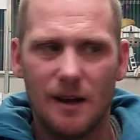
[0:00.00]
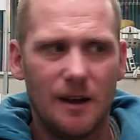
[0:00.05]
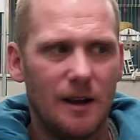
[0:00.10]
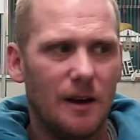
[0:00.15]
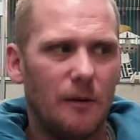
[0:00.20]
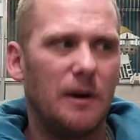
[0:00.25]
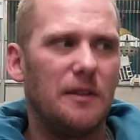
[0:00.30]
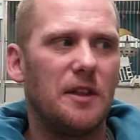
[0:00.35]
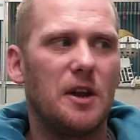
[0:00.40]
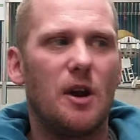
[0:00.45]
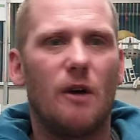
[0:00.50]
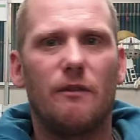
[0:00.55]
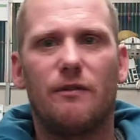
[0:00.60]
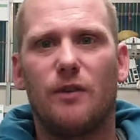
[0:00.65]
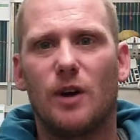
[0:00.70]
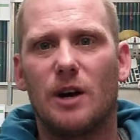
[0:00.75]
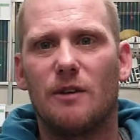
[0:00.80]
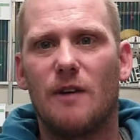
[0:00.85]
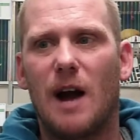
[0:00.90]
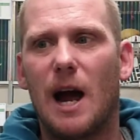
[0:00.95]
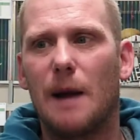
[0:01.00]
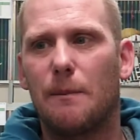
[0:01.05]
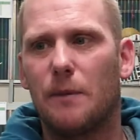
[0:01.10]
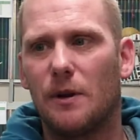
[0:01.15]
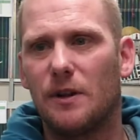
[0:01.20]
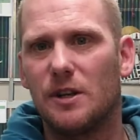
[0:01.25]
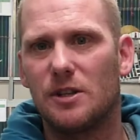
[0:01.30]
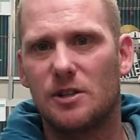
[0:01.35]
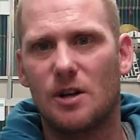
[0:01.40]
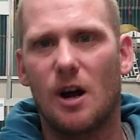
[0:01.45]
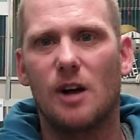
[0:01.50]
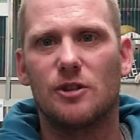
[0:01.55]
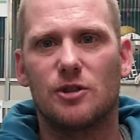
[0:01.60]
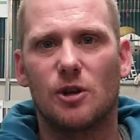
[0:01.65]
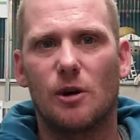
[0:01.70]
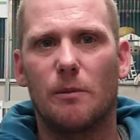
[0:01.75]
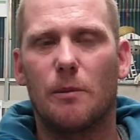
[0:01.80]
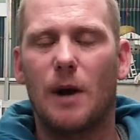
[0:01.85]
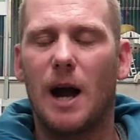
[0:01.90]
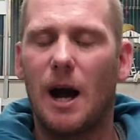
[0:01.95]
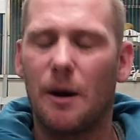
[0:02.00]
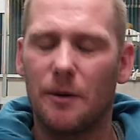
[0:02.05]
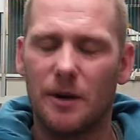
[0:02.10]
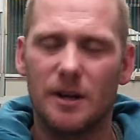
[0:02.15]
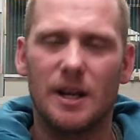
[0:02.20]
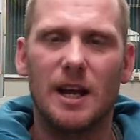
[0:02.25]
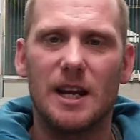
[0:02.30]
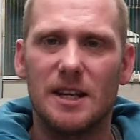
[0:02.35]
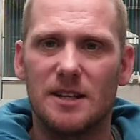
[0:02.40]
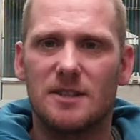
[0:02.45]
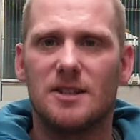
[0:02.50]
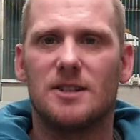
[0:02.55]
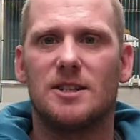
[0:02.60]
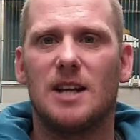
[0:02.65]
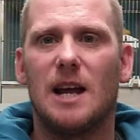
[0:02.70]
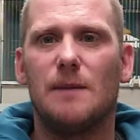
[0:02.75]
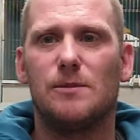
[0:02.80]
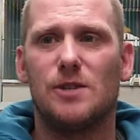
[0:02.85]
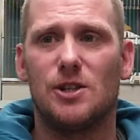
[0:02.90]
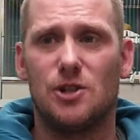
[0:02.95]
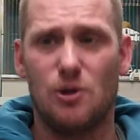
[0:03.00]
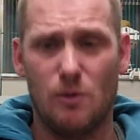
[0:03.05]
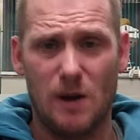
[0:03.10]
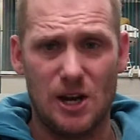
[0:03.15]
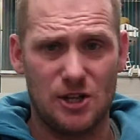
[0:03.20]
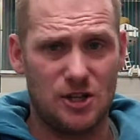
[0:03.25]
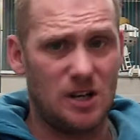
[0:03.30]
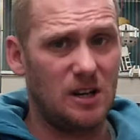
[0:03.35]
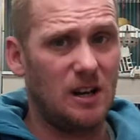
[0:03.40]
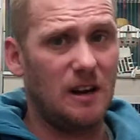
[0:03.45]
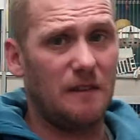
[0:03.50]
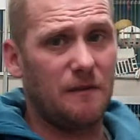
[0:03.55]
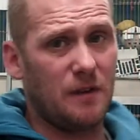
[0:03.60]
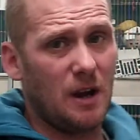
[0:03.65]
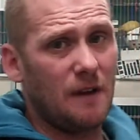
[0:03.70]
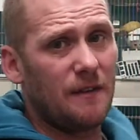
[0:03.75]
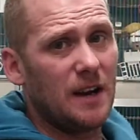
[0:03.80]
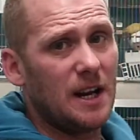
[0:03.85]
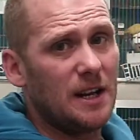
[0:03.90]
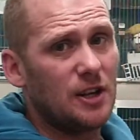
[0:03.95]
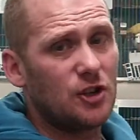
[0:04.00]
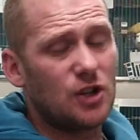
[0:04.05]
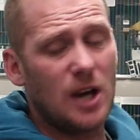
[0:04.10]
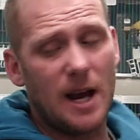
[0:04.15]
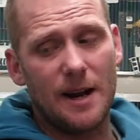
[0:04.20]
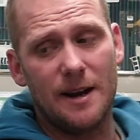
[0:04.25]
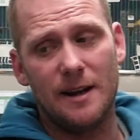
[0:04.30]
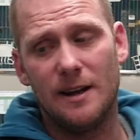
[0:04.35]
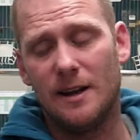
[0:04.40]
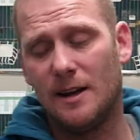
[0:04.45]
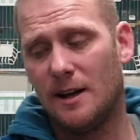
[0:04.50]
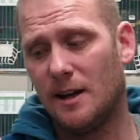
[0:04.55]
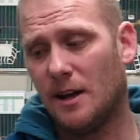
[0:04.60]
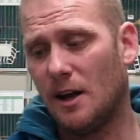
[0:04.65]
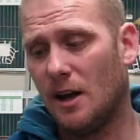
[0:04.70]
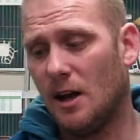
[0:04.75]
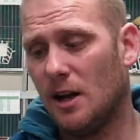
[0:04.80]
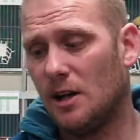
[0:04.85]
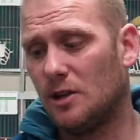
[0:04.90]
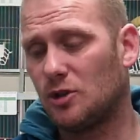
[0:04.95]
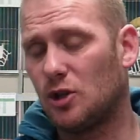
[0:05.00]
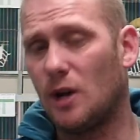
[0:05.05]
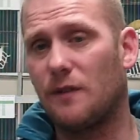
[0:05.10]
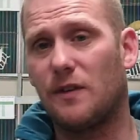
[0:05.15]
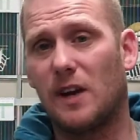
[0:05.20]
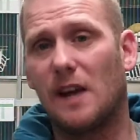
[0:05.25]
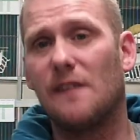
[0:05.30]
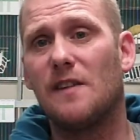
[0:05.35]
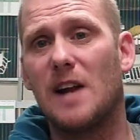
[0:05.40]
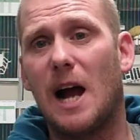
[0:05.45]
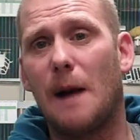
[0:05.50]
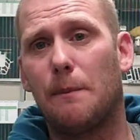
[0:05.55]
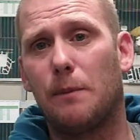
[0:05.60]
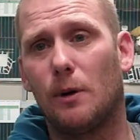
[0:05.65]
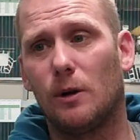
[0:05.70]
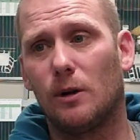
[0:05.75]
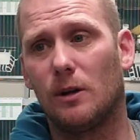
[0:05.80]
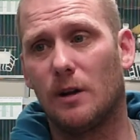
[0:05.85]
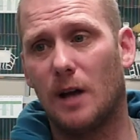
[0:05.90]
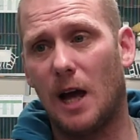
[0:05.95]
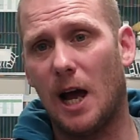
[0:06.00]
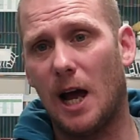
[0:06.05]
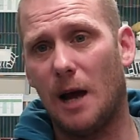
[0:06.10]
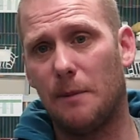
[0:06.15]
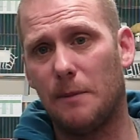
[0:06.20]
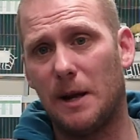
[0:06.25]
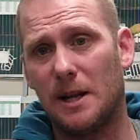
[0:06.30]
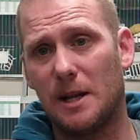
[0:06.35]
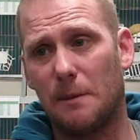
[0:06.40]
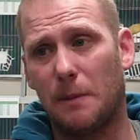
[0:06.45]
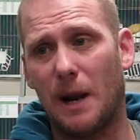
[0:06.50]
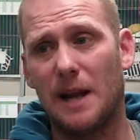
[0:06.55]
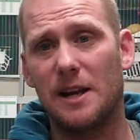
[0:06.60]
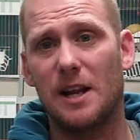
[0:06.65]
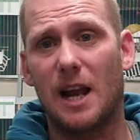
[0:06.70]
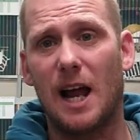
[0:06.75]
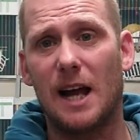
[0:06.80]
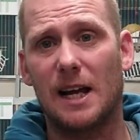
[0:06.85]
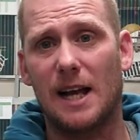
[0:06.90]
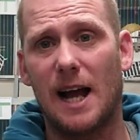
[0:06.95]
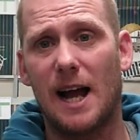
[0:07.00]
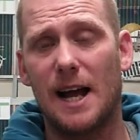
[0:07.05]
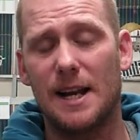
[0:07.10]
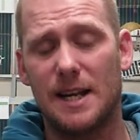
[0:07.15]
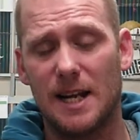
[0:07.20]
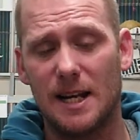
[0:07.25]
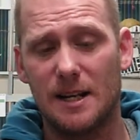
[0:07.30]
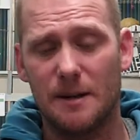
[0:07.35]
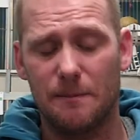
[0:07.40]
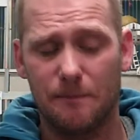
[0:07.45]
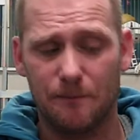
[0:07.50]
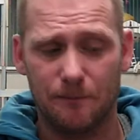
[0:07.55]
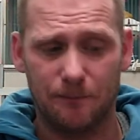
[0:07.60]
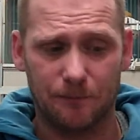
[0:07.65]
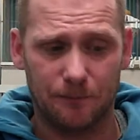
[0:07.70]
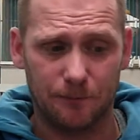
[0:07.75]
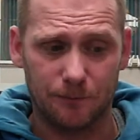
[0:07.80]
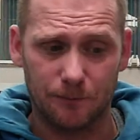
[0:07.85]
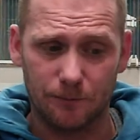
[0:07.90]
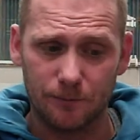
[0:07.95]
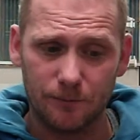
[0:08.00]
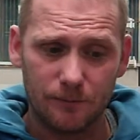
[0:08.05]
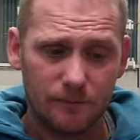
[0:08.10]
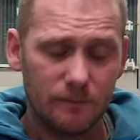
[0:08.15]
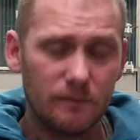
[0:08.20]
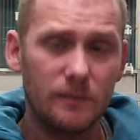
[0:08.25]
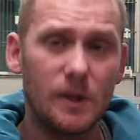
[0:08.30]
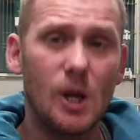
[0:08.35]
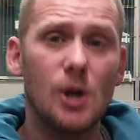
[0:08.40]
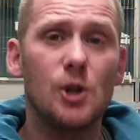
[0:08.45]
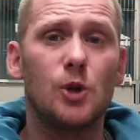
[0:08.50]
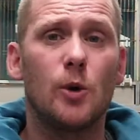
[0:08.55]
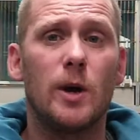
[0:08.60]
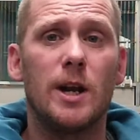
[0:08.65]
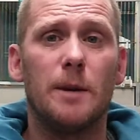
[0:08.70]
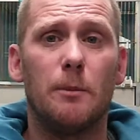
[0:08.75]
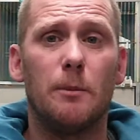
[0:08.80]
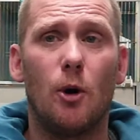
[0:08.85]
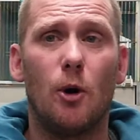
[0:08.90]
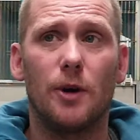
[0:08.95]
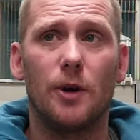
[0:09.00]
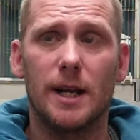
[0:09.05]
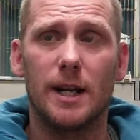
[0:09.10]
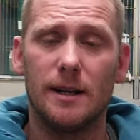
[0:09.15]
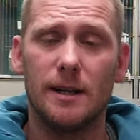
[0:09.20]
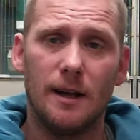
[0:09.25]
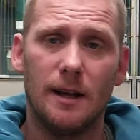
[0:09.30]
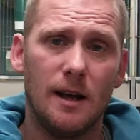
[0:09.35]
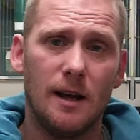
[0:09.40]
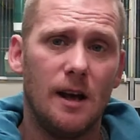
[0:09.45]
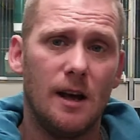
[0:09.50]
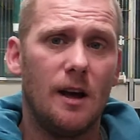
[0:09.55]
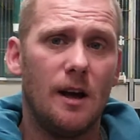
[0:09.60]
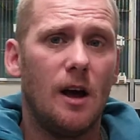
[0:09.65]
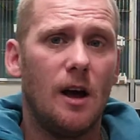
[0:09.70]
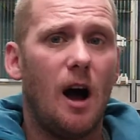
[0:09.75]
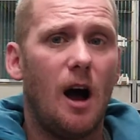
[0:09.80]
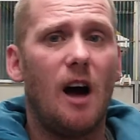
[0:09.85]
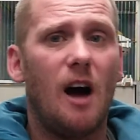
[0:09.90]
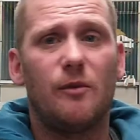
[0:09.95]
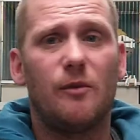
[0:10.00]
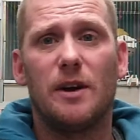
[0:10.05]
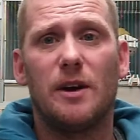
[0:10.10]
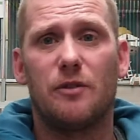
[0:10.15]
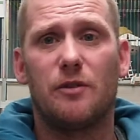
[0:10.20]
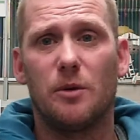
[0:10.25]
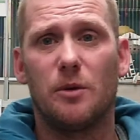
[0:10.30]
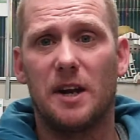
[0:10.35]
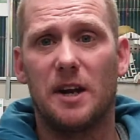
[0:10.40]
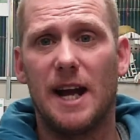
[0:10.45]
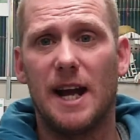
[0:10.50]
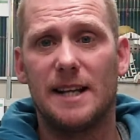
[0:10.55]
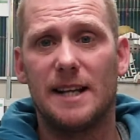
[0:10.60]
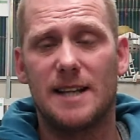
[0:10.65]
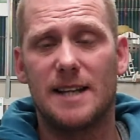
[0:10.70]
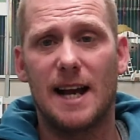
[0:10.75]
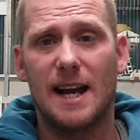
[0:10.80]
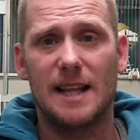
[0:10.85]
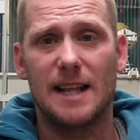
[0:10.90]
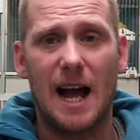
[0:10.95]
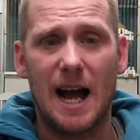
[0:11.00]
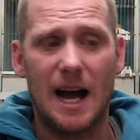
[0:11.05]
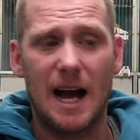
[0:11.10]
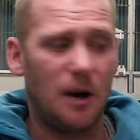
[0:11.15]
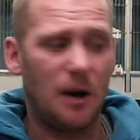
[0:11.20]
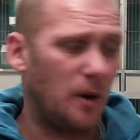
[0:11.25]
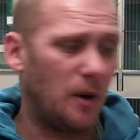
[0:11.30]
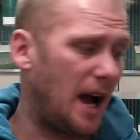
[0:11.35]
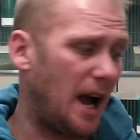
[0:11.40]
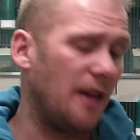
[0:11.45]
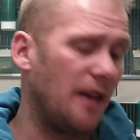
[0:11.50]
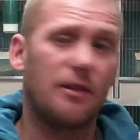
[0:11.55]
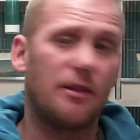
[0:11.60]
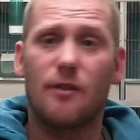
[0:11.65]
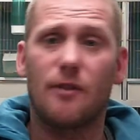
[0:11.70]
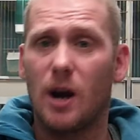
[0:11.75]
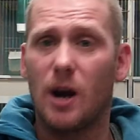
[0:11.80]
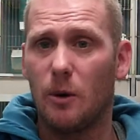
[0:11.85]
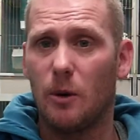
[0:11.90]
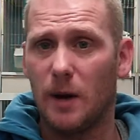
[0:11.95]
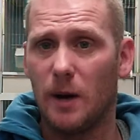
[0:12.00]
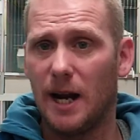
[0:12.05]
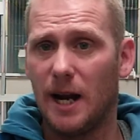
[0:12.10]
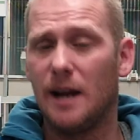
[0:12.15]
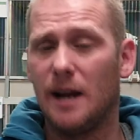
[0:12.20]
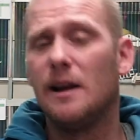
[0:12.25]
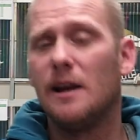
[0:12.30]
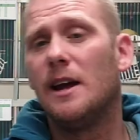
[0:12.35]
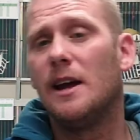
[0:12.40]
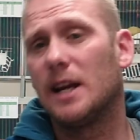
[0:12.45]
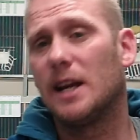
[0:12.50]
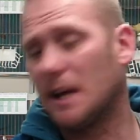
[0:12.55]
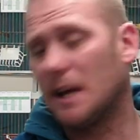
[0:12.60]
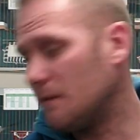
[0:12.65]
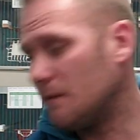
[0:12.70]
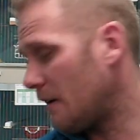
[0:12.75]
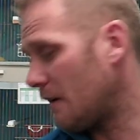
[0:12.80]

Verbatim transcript: when they're not fully ripe and they start to go brown and it's the same situation if you have it in the shed. So if you are giving apple um, in the blender like I did, do it in the morning, halfway through the day take that out and throw it away, give them a